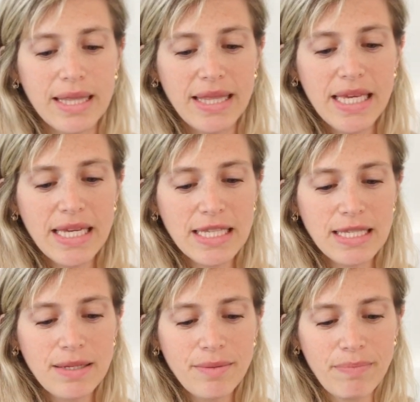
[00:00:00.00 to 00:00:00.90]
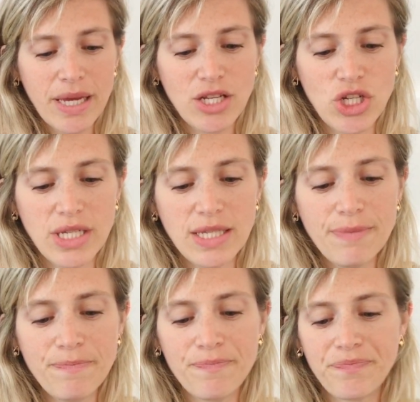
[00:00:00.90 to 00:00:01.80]
These
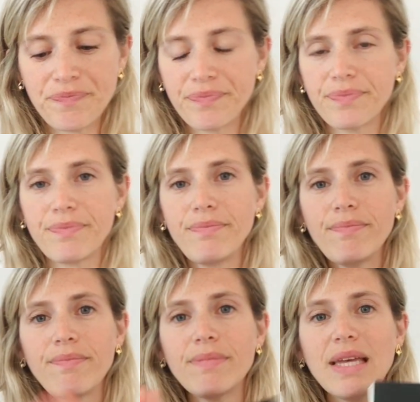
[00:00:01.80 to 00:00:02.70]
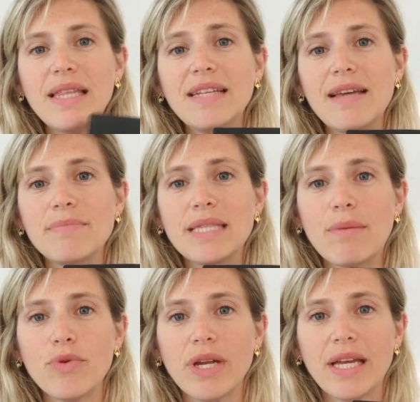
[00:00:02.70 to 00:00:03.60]
pages that
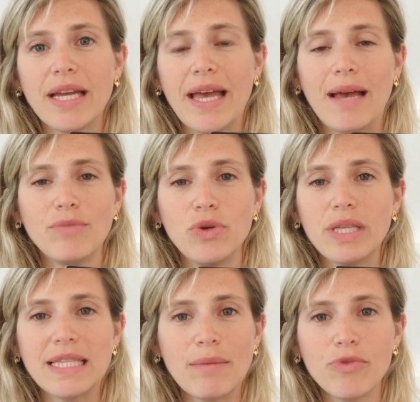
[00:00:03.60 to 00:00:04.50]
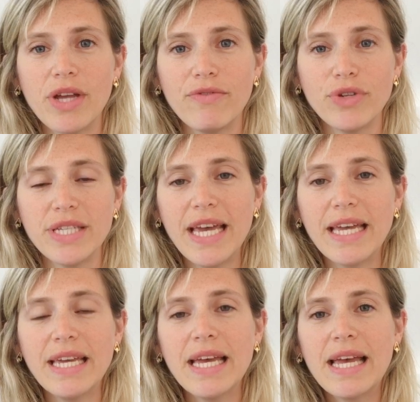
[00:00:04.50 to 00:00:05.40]
I'm doing a summary every
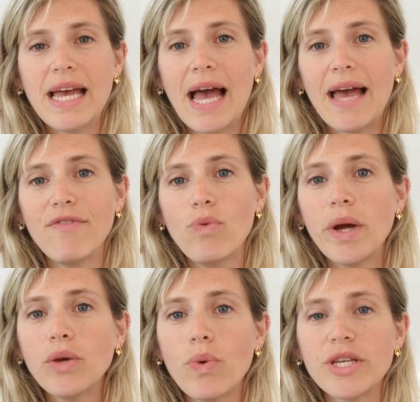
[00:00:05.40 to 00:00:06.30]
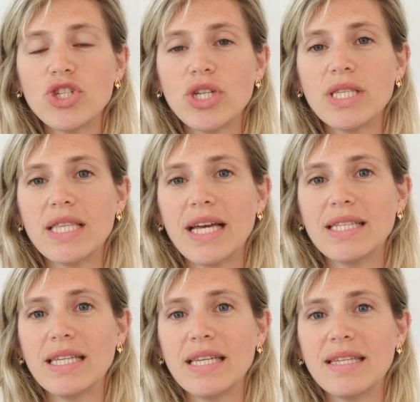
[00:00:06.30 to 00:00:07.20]
day, I have one question
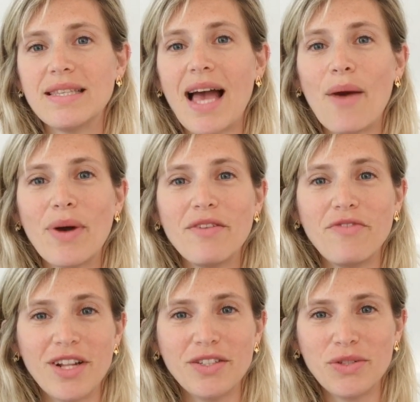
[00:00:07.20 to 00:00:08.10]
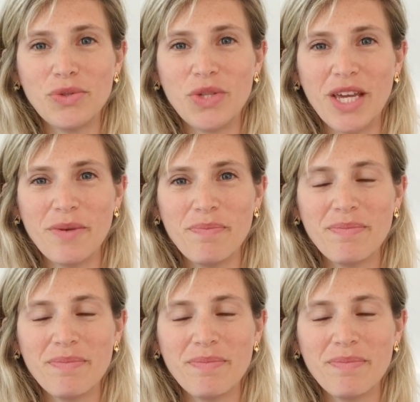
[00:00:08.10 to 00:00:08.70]
that is how I felt today.